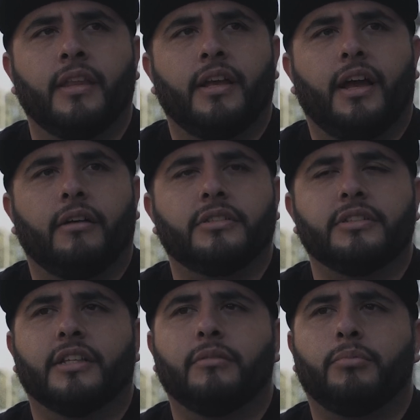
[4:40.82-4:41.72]
I was
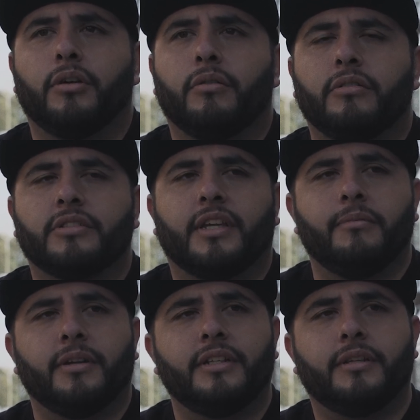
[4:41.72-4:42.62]
just at the point where I was
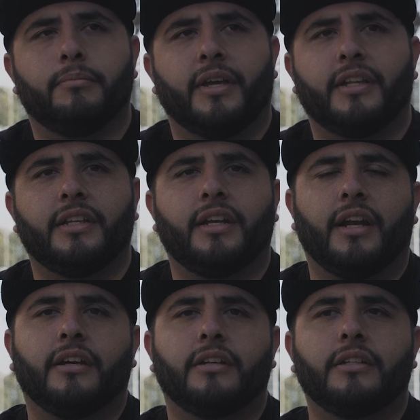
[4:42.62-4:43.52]
chemically dependent and
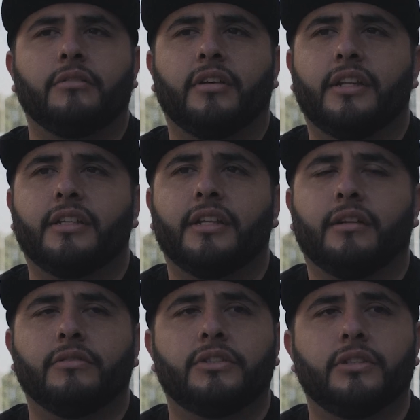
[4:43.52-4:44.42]
I couldn't do anything. I
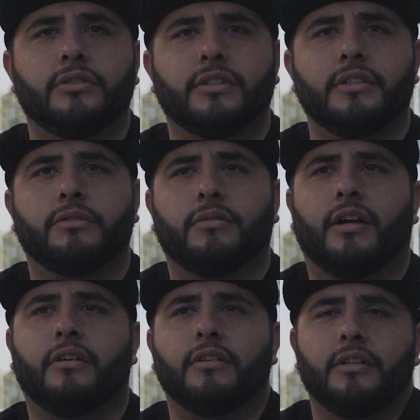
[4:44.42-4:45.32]
was useless
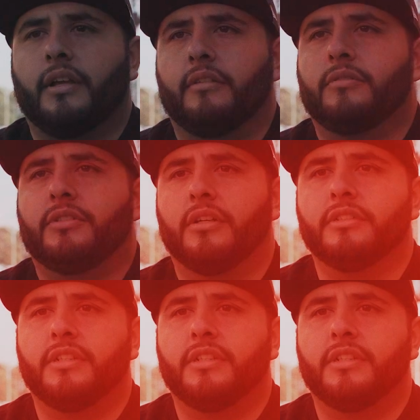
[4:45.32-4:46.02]
without drugs and